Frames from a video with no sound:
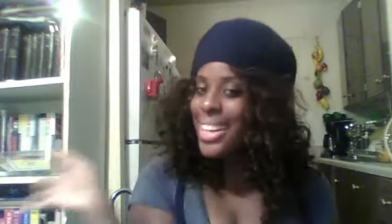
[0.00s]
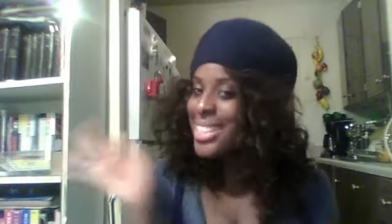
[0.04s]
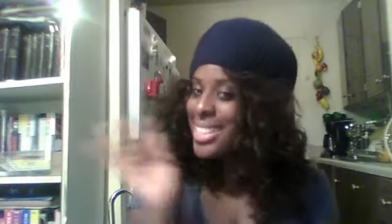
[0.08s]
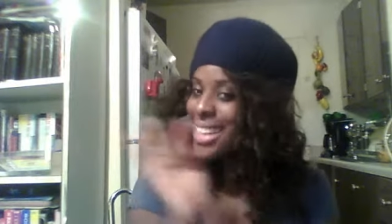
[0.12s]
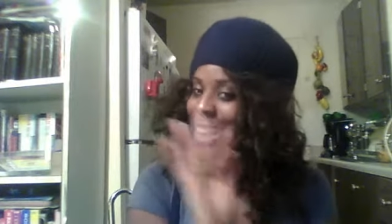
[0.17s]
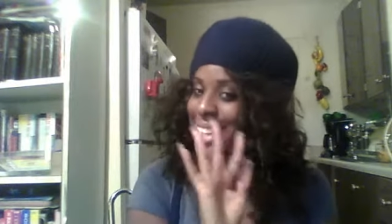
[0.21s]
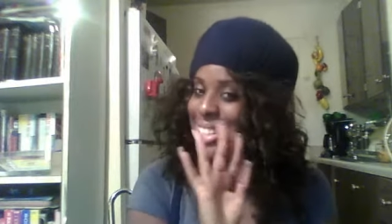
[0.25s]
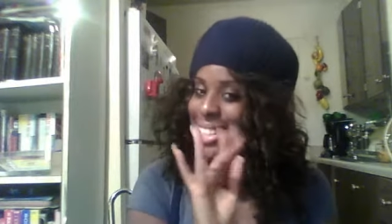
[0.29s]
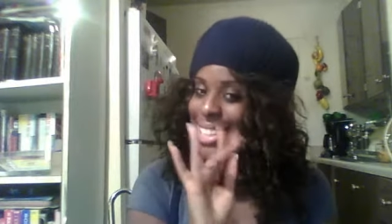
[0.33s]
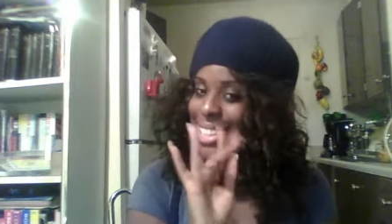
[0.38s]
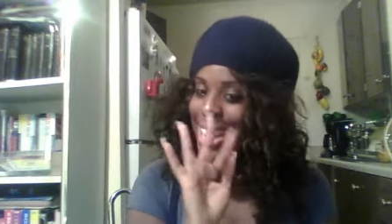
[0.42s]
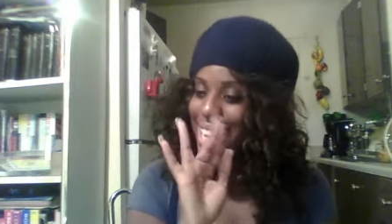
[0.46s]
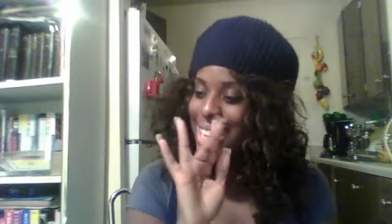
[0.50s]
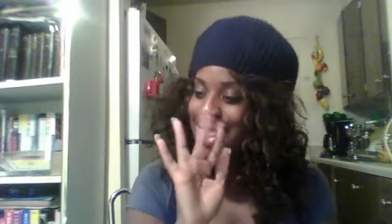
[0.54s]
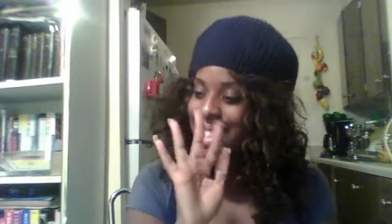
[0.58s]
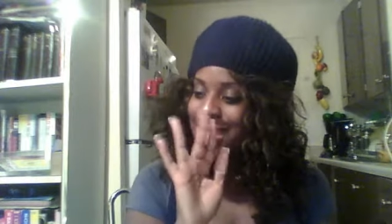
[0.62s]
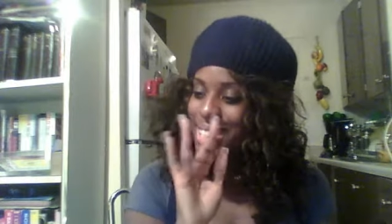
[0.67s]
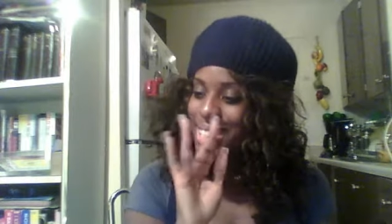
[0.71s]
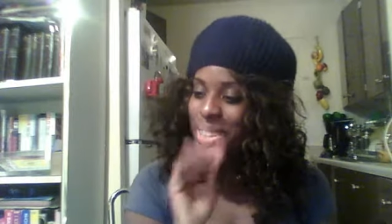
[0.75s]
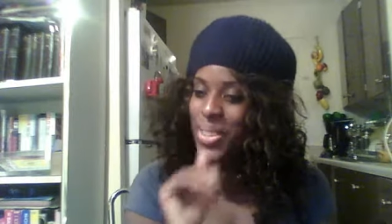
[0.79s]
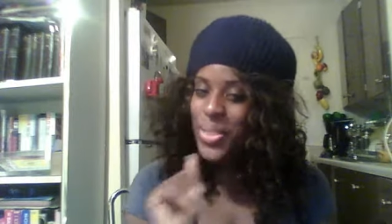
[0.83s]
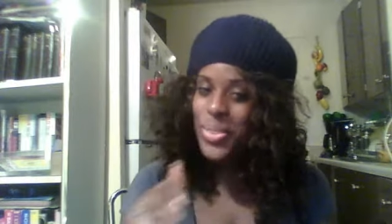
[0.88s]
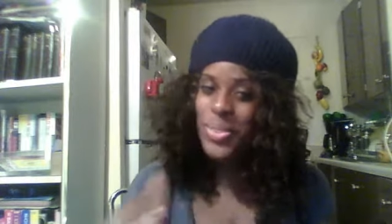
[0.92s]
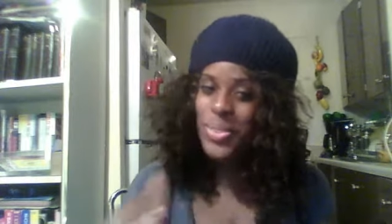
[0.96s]
I'll talk to you guys
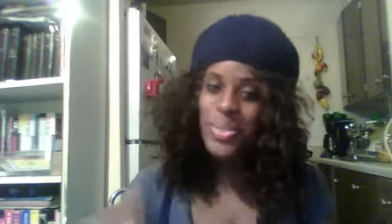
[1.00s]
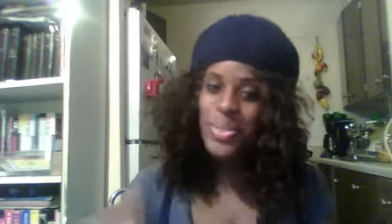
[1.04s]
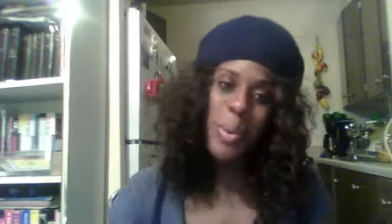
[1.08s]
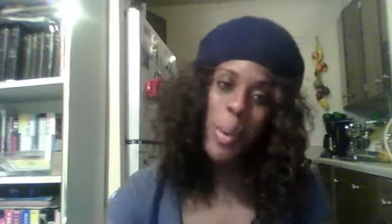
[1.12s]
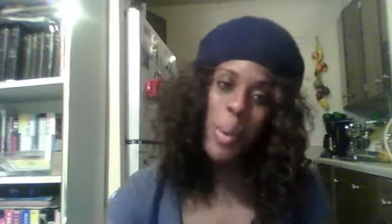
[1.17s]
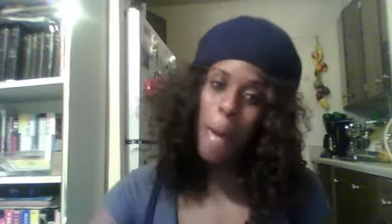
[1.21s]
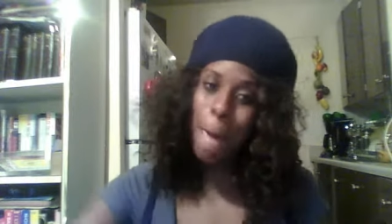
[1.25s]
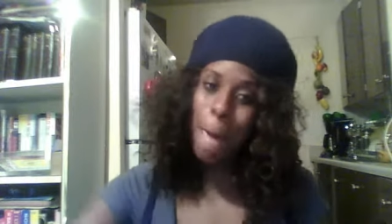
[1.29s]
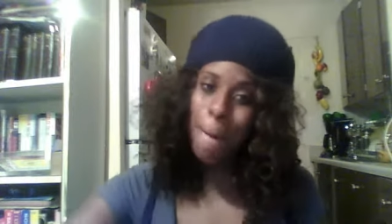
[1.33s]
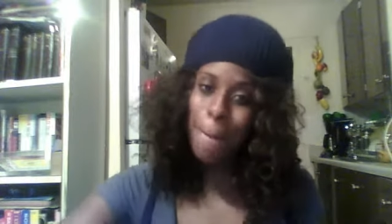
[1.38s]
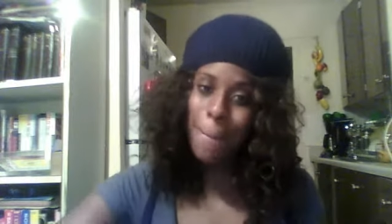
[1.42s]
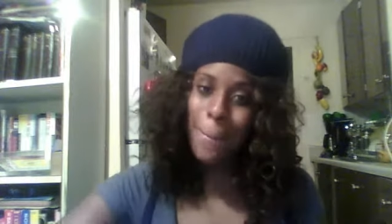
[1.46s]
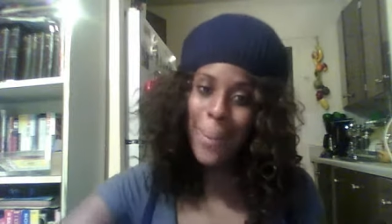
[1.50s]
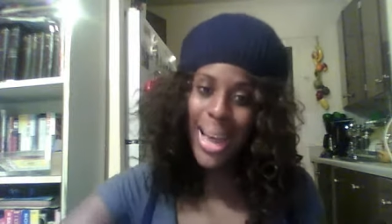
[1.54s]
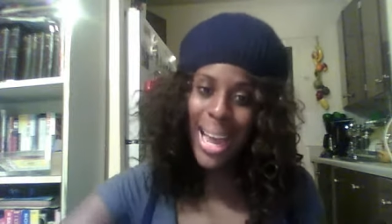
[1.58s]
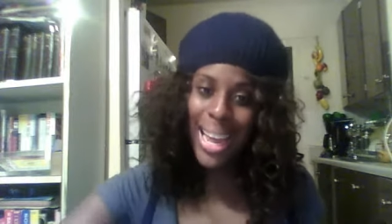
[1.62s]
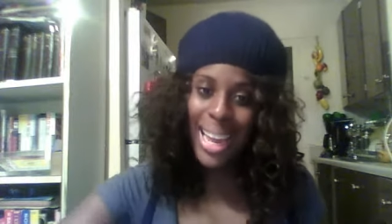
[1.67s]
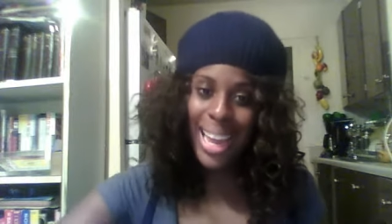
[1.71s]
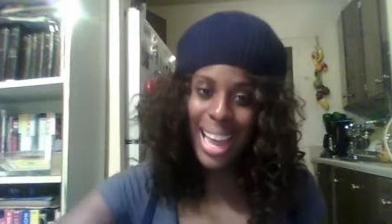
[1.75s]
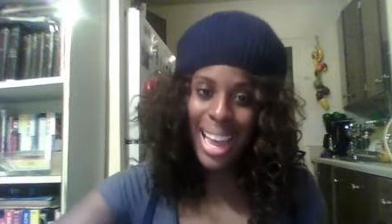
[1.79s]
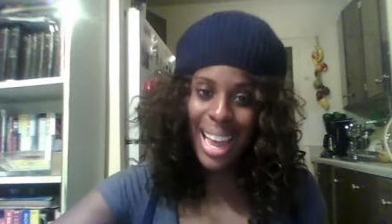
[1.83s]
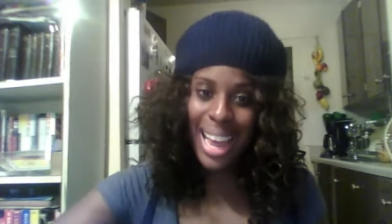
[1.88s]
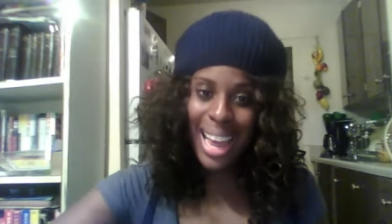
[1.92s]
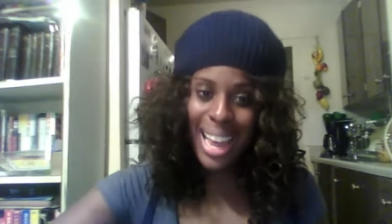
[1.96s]
soon. Bye,
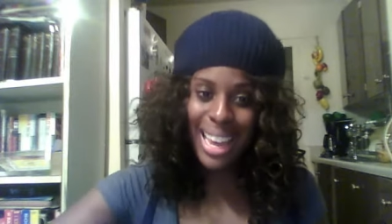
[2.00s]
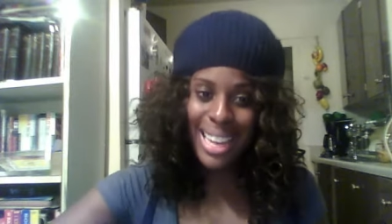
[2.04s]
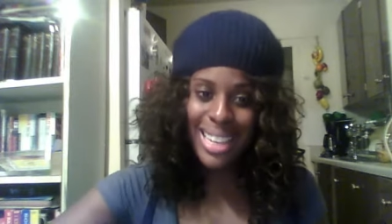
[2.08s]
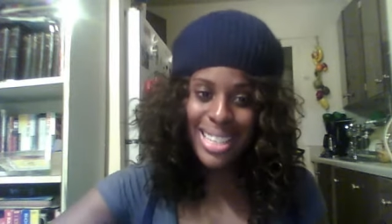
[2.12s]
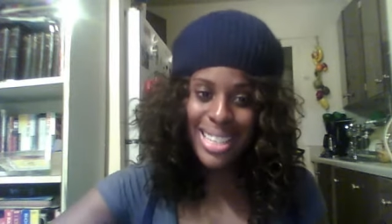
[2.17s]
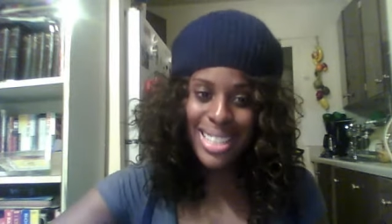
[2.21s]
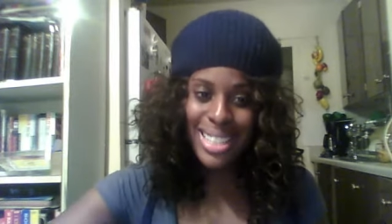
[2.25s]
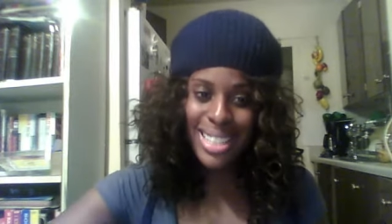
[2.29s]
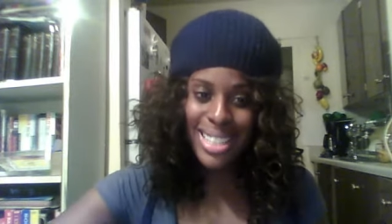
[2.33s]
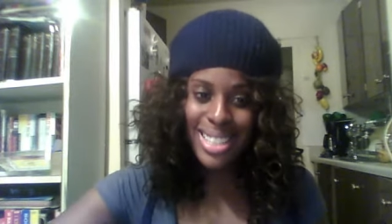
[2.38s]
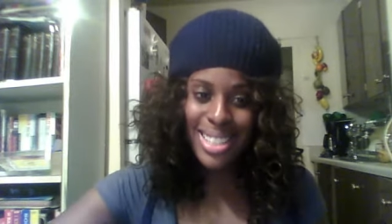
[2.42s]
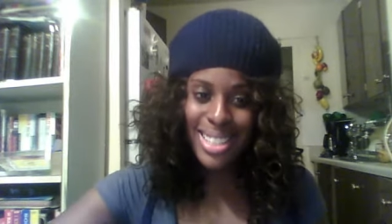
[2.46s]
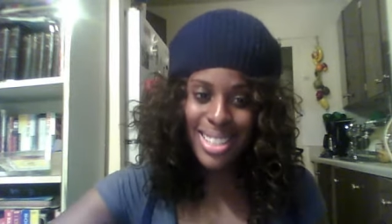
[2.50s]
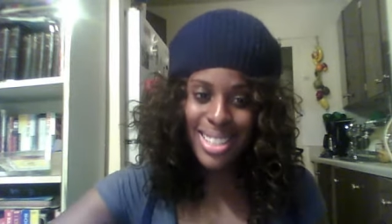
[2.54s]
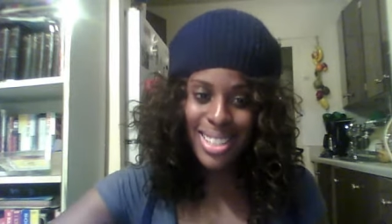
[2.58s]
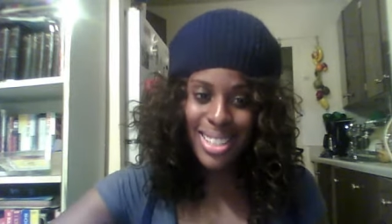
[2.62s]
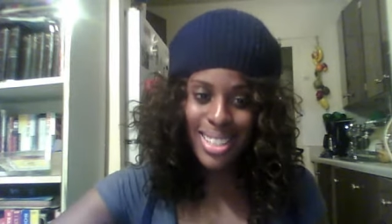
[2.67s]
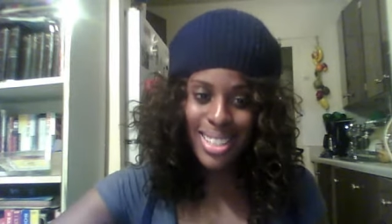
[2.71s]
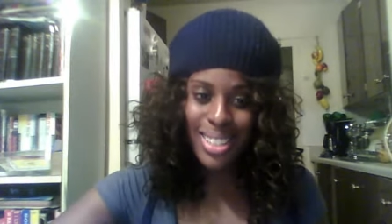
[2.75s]
guys.